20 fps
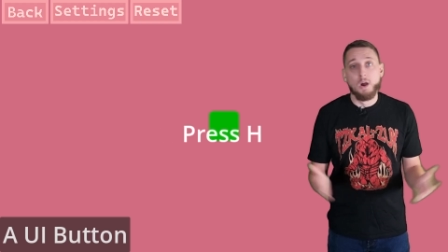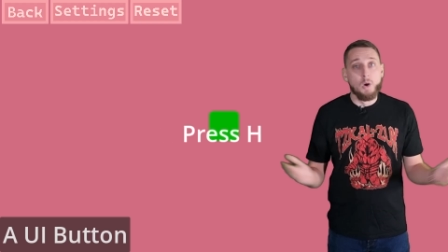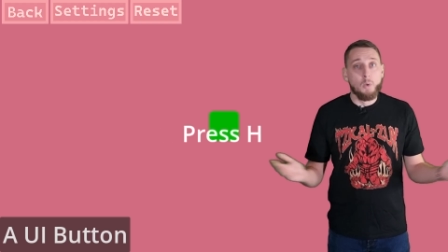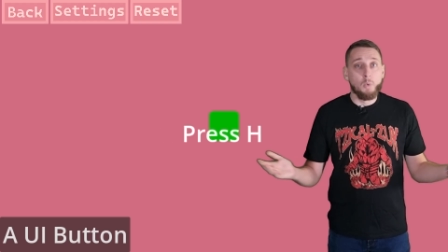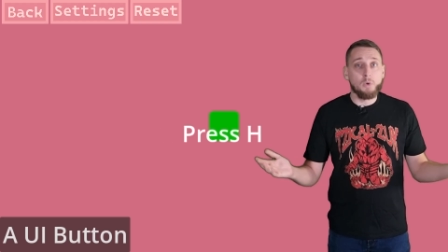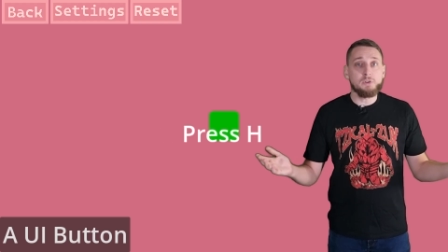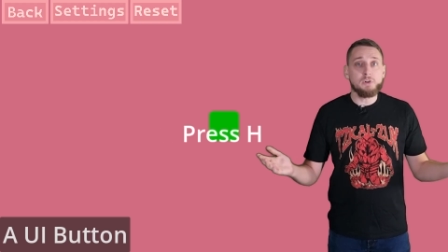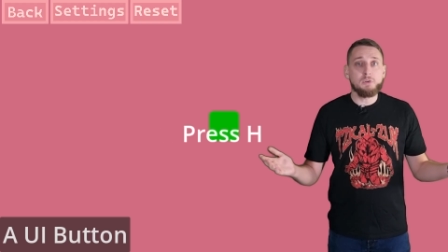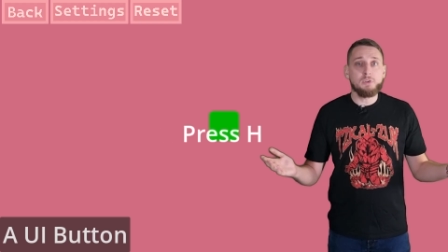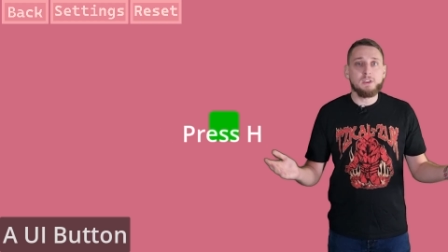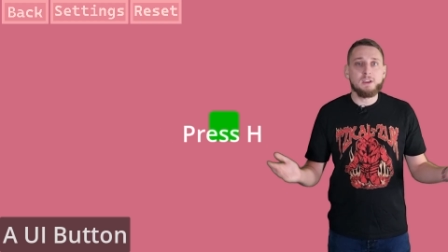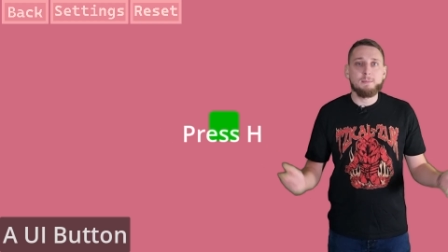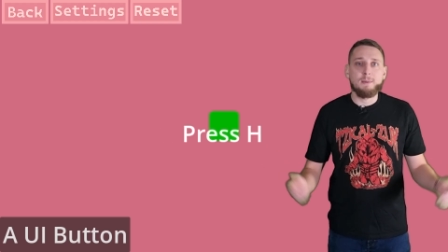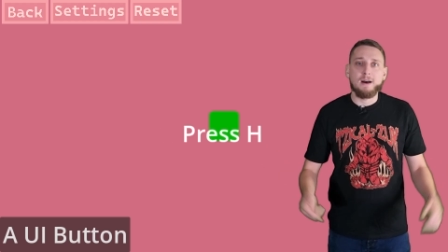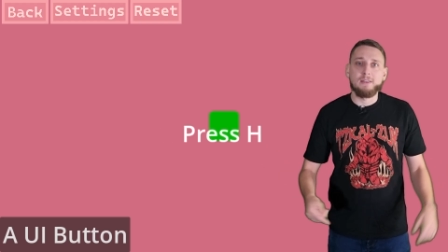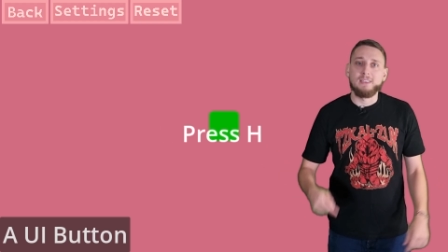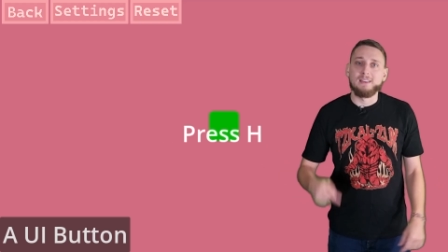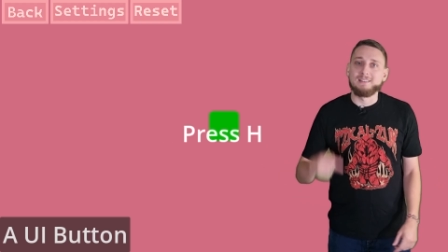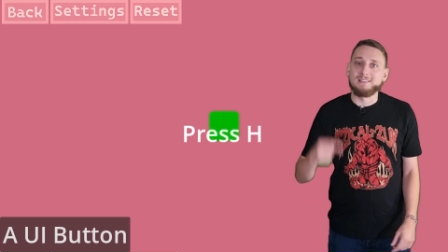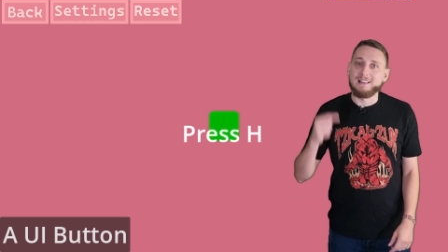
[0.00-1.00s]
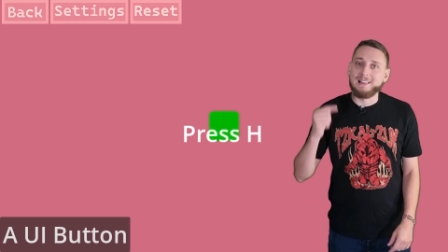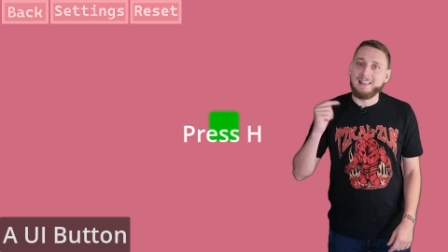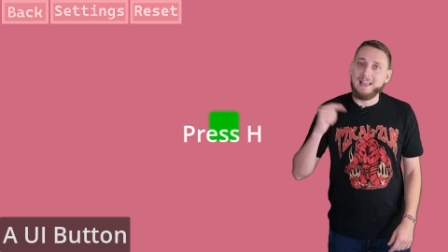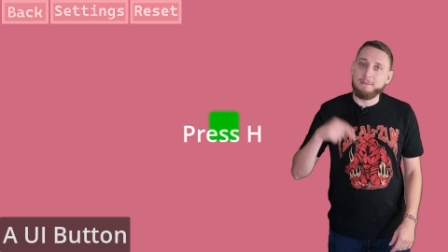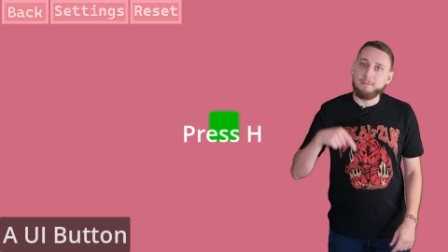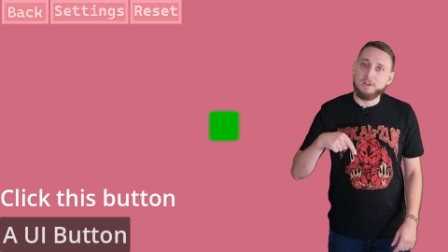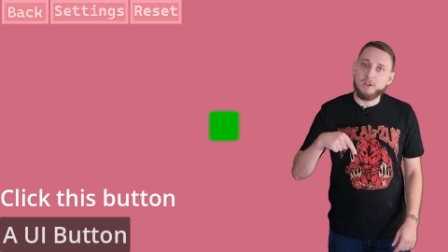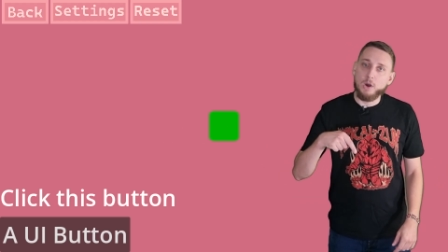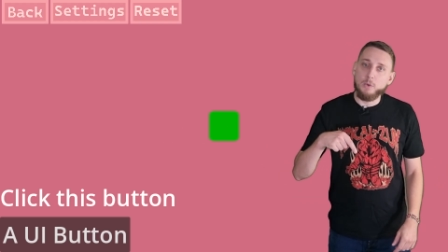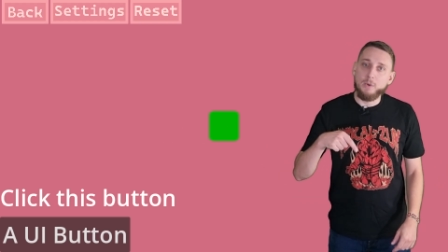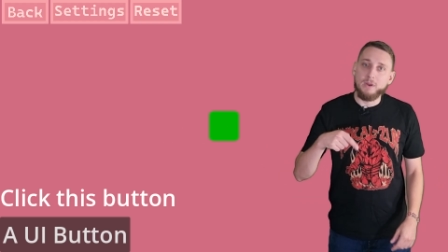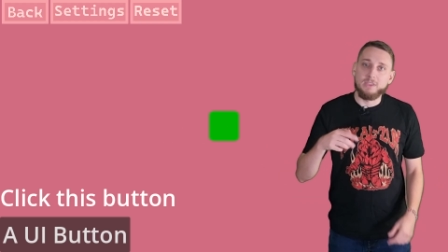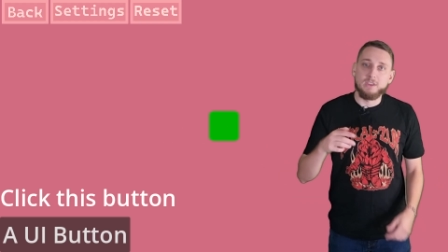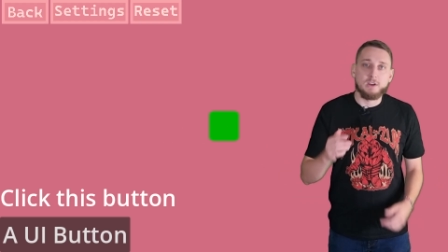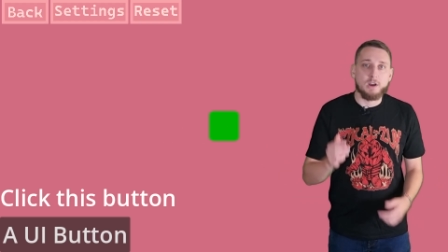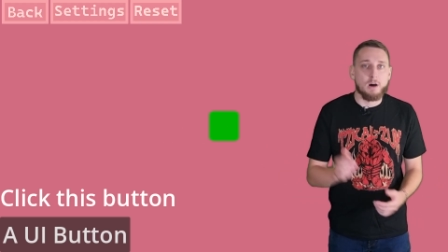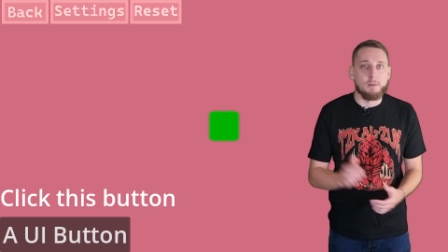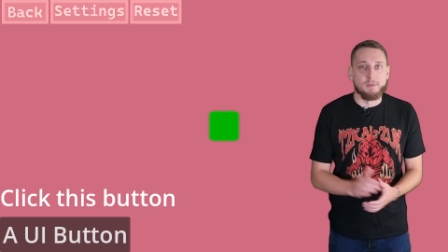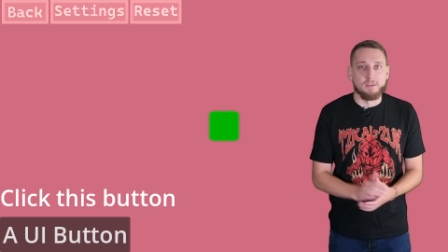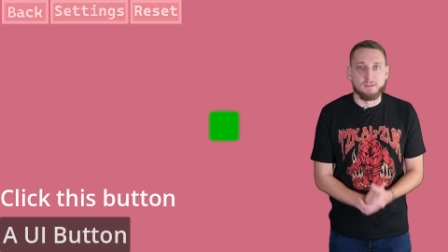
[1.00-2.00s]
What do you think about this? Let me know in the
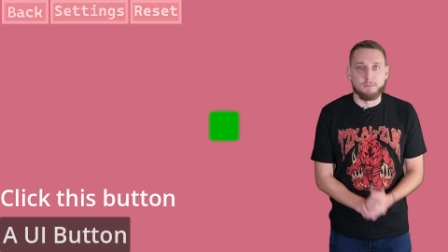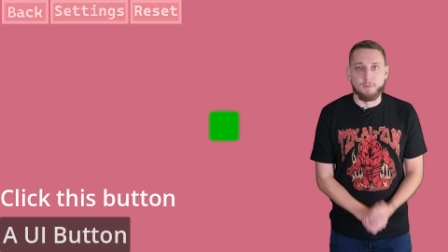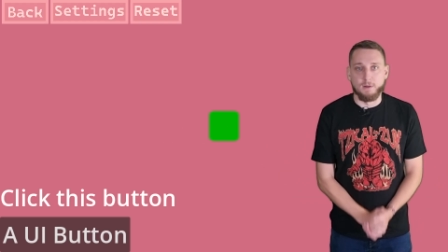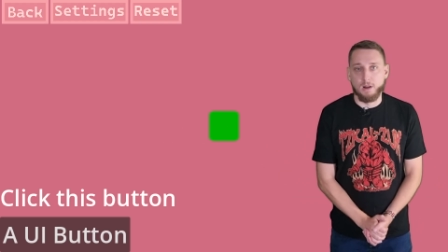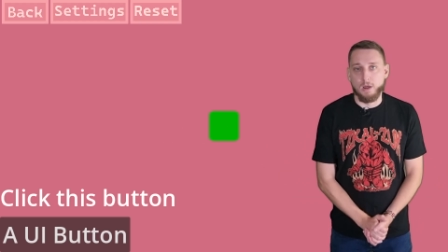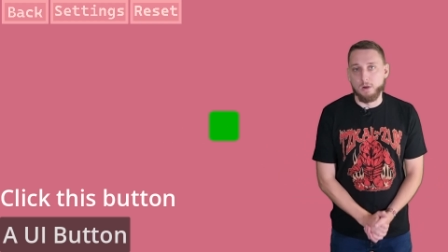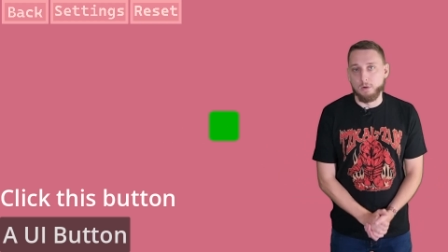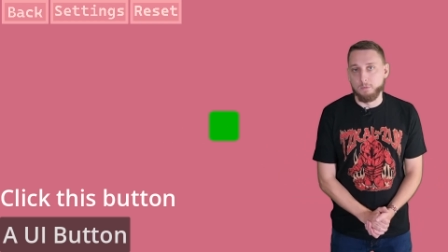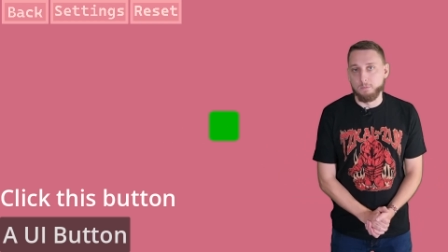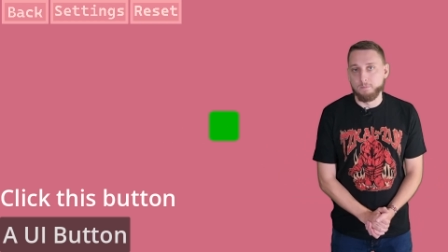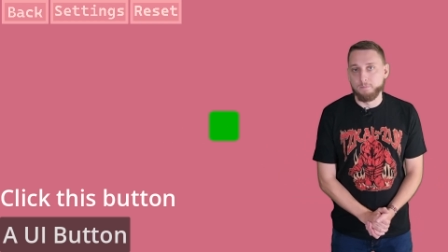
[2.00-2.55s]
comments below.